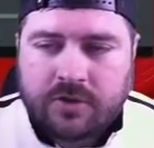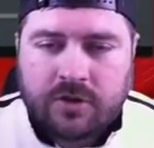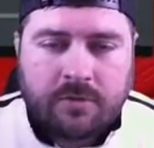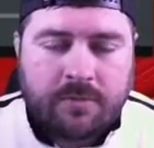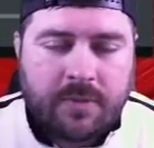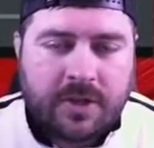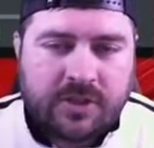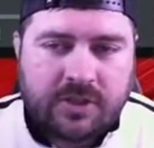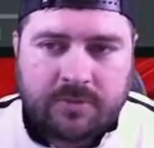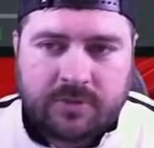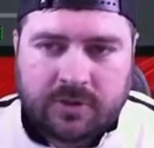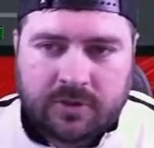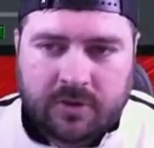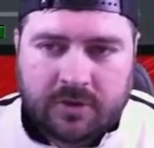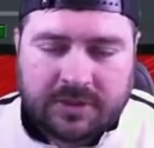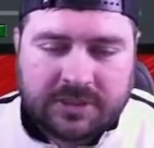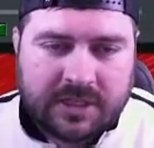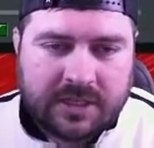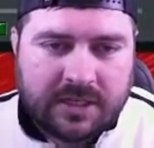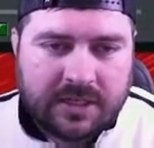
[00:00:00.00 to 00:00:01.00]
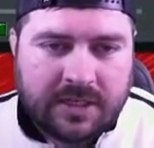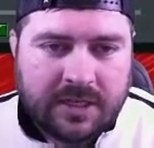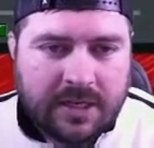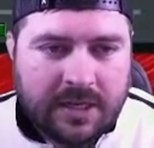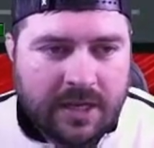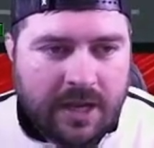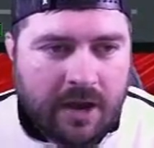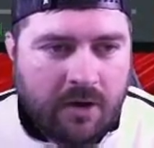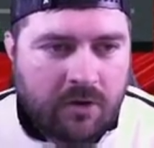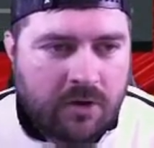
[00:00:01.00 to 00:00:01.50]
your MUT Superstar set.
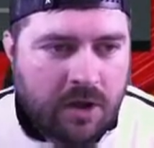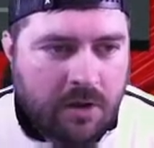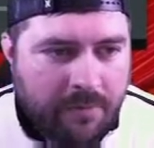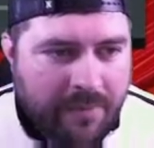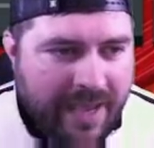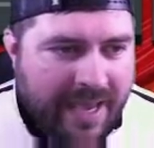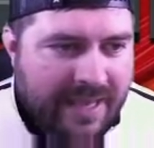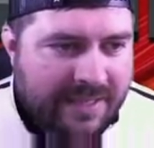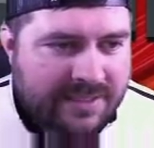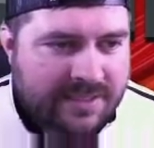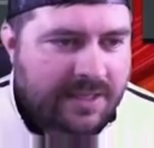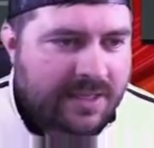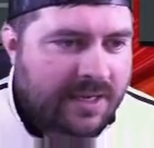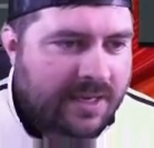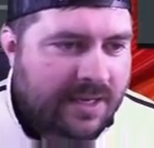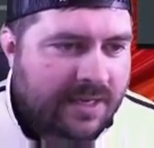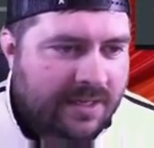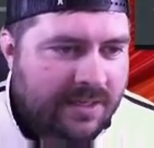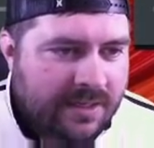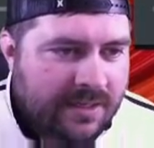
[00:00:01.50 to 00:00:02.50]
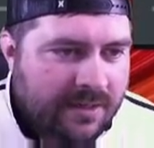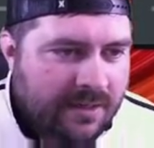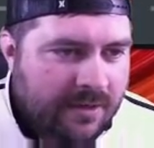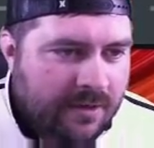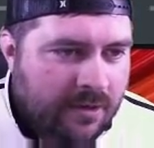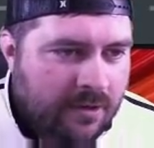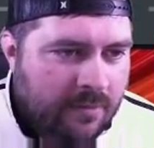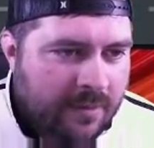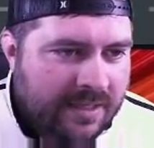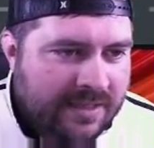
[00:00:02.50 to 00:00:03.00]
I'll come back to that
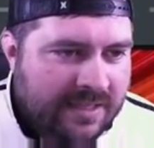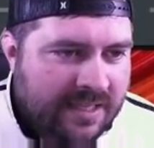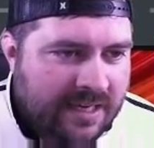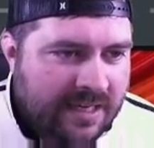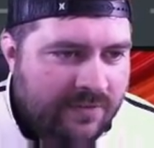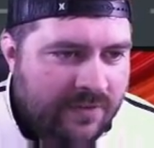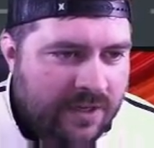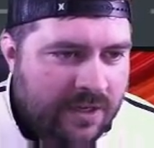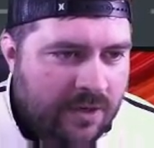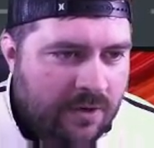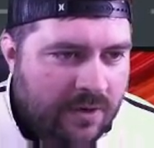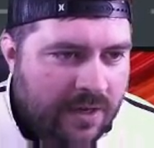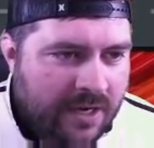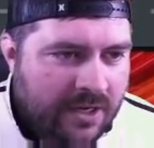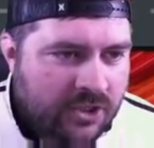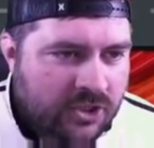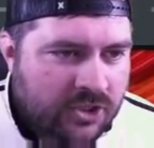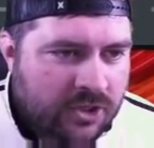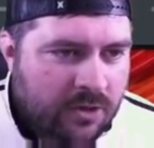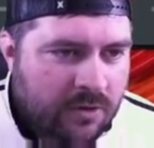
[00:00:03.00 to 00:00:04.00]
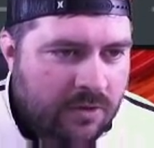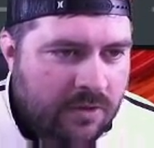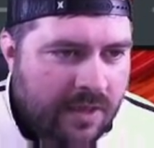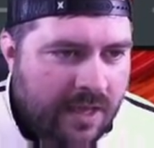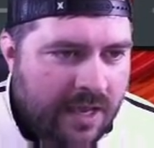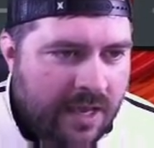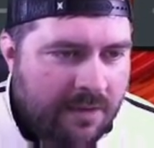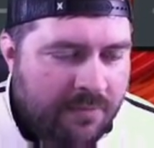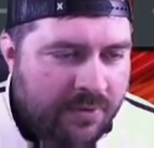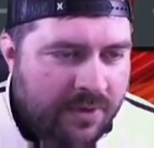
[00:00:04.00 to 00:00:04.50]
at the end of the video and kind of show you
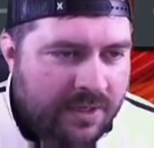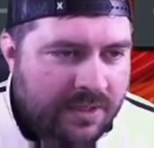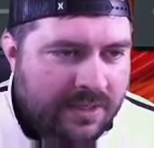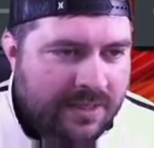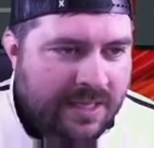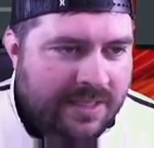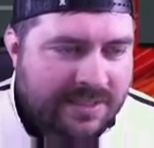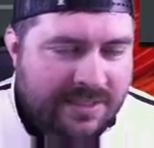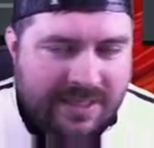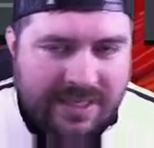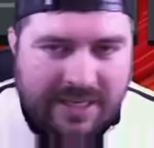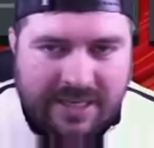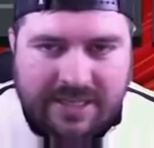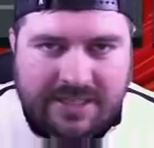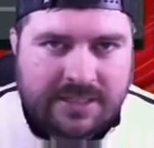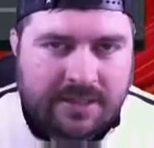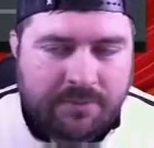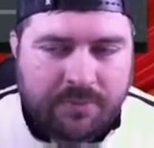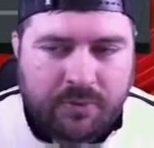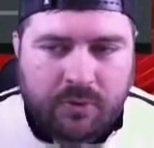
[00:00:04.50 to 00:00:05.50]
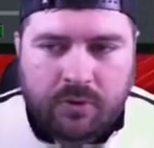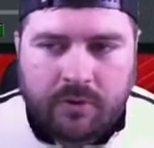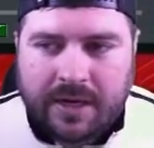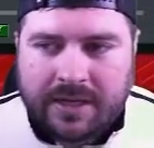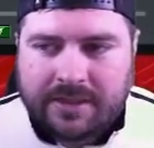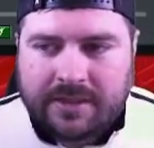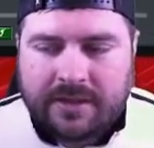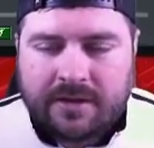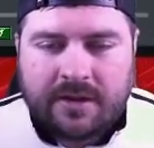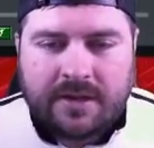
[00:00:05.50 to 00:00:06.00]
that, but that's an easy pull
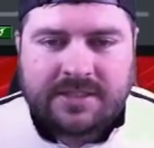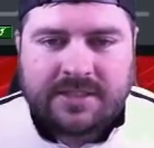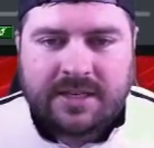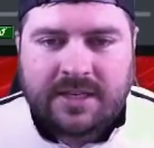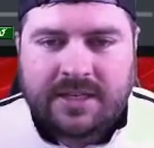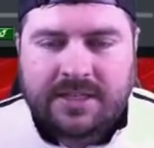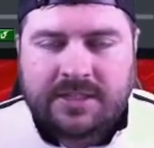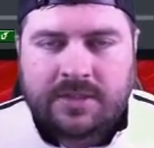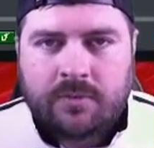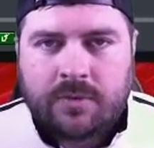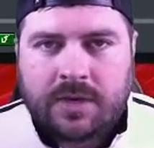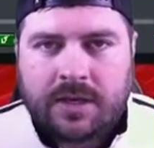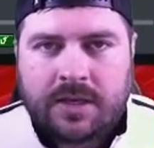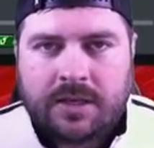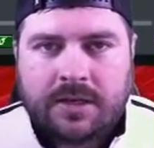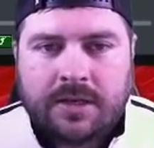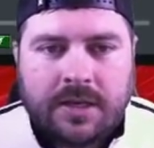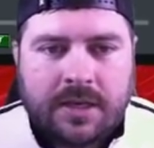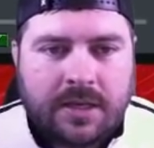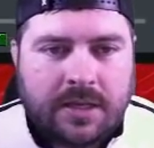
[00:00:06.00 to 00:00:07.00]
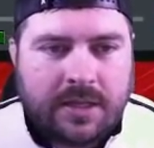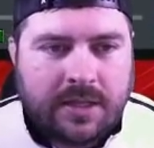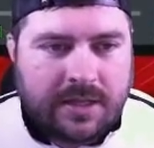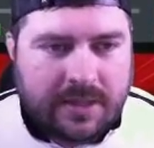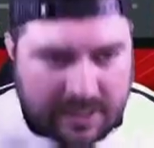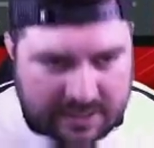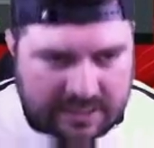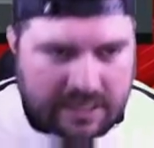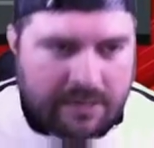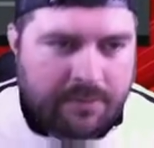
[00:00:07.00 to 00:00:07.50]
right there. That's an easy win.
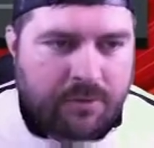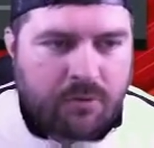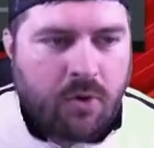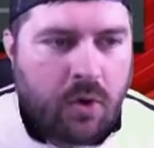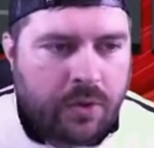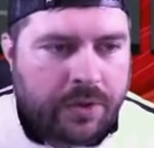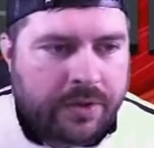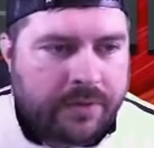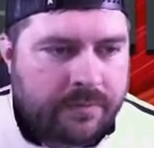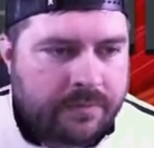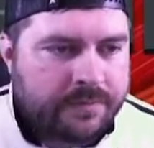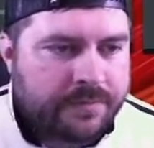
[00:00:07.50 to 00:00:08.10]
Let's keep it rolling.